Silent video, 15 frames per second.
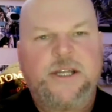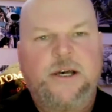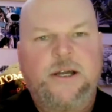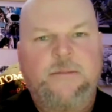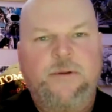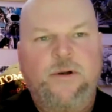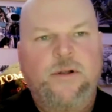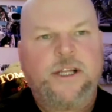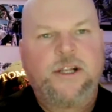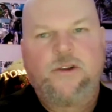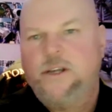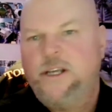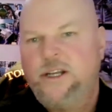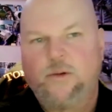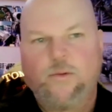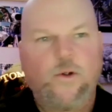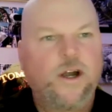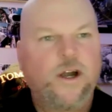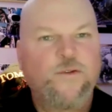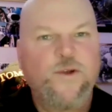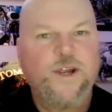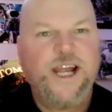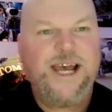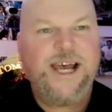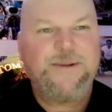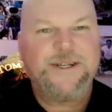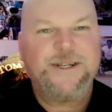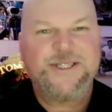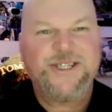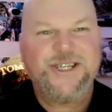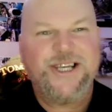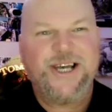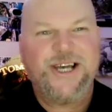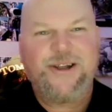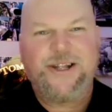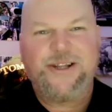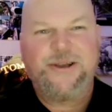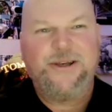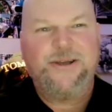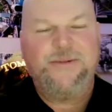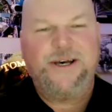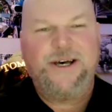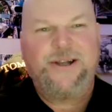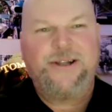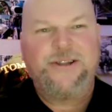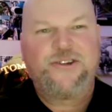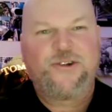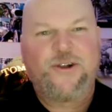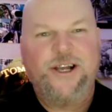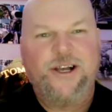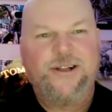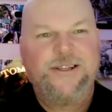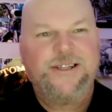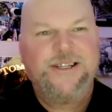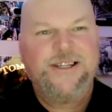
down at Bowling Green or wherever we happen to see you out on the trail.